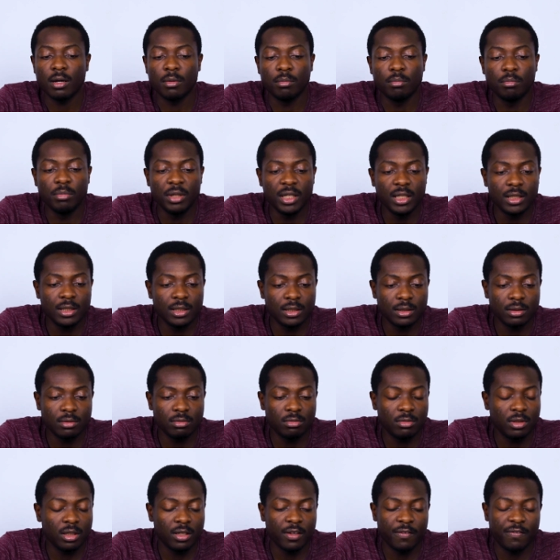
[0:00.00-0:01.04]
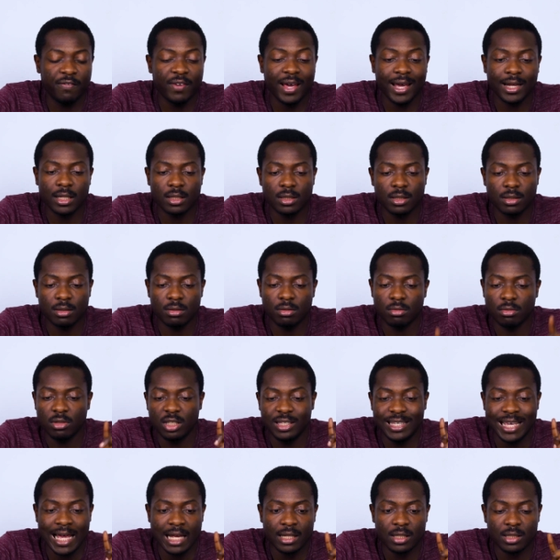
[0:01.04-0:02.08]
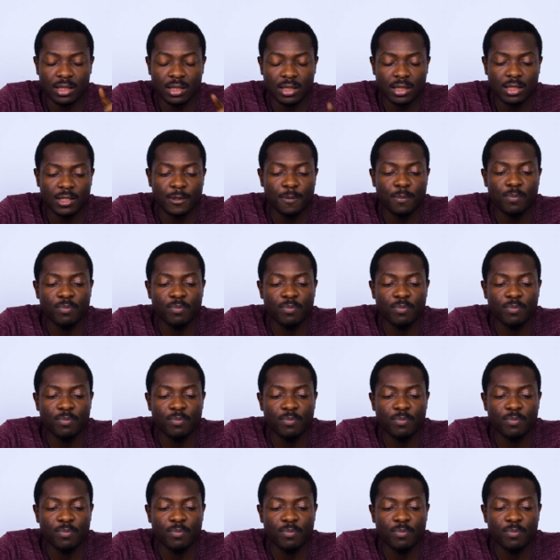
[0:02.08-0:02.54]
bleeding effects yet,